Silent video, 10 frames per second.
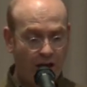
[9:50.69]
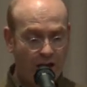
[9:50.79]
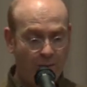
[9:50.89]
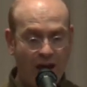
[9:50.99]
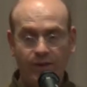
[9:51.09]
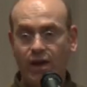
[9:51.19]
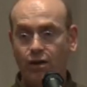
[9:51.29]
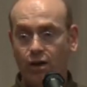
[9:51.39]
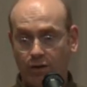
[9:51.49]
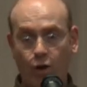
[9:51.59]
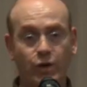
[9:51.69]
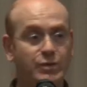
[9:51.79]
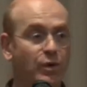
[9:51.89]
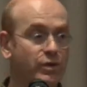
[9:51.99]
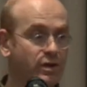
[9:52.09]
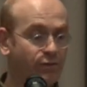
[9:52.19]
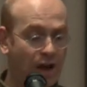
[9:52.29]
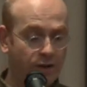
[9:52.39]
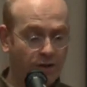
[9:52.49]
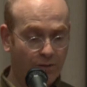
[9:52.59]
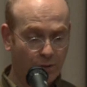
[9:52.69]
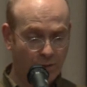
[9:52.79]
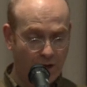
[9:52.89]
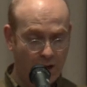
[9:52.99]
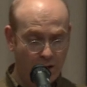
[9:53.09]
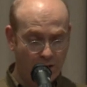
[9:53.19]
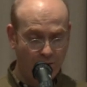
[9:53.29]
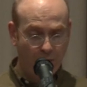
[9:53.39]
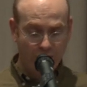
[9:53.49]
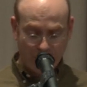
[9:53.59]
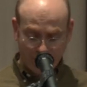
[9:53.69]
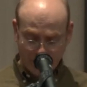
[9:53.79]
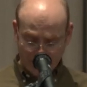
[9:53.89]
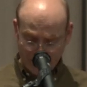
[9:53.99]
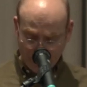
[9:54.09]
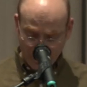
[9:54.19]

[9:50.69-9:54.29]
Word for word: um, and then a corresponding value level uh, representatives of